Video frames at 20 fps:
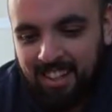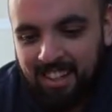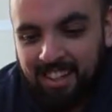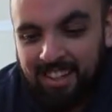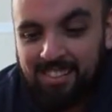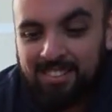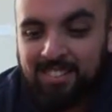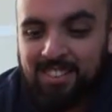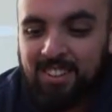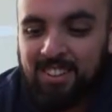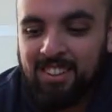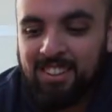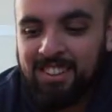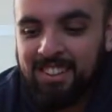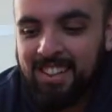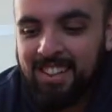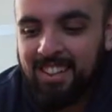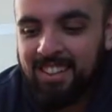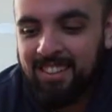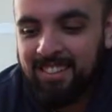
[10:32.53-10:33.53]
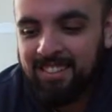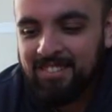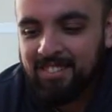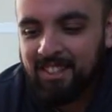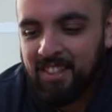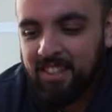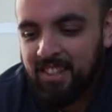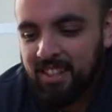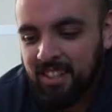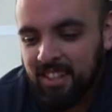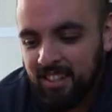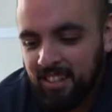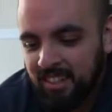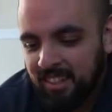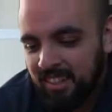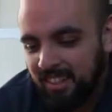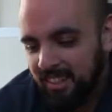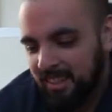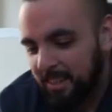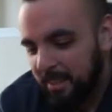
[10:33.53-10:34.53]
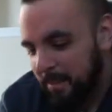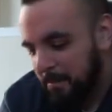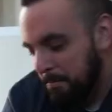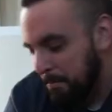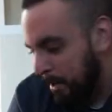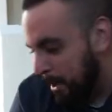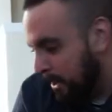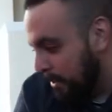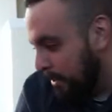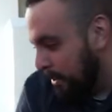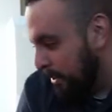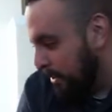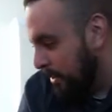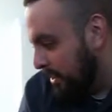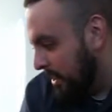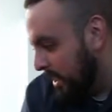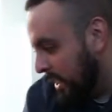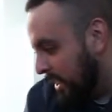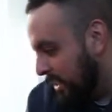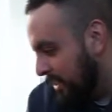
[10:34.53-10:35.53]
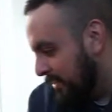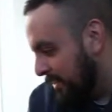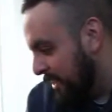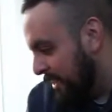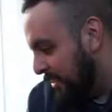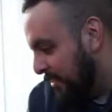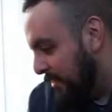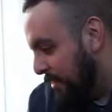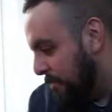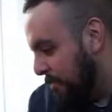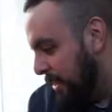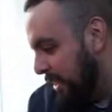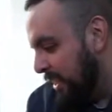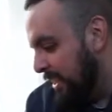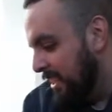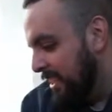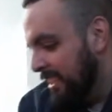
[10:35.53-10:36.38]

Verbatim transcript: Olive Garden. The Olive Garden. Why it's not. Garden it's not